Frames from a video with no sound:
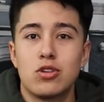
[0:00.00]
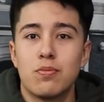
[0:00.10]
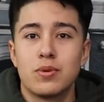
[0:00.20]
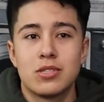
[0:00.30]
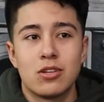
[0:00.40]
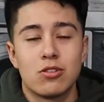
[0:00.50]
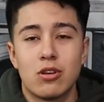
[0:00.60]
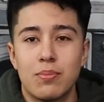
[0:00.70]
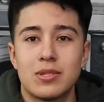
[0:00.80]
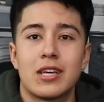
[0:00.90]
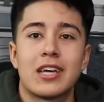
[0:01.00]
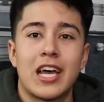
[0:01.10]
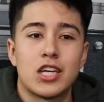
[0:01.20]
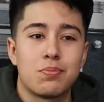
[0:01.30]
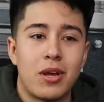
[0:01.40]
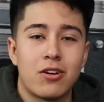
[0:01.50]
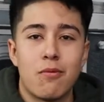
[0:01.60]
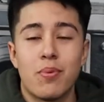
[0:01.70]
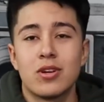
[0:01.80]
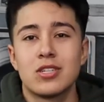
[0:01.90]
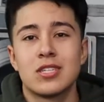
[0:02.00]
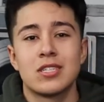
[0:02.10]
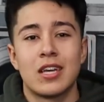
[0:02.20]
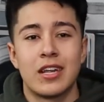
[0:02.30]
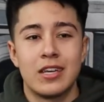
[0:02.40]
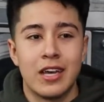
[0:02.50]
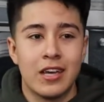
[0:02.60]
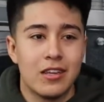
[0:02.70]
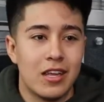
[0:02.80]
2% or 3% cashback on purchases that I get,